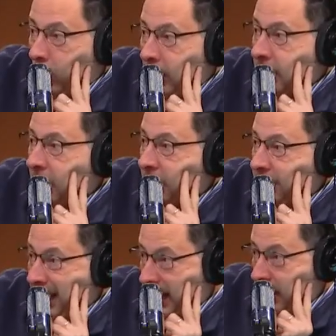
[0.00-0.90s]
1
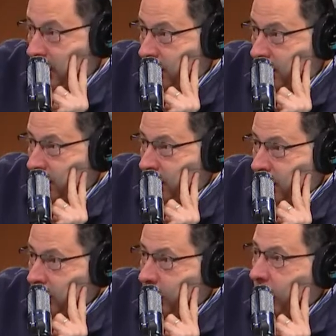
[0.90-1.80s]
of 8
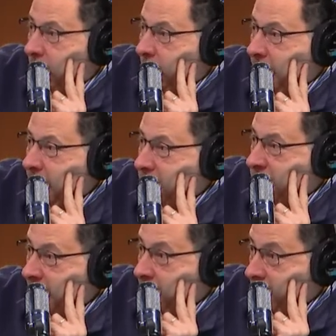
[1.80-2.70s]
with 3
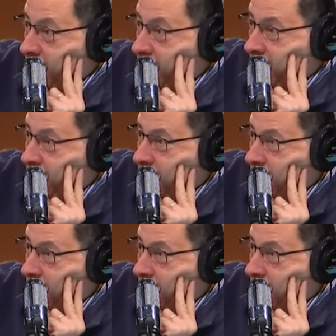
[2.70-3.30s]
interceptions.